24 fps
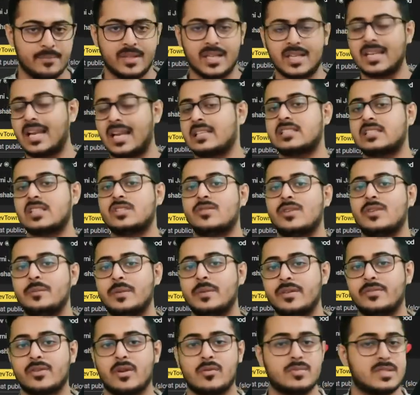The classes will
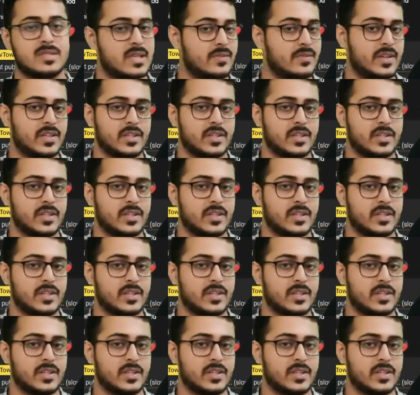be from 7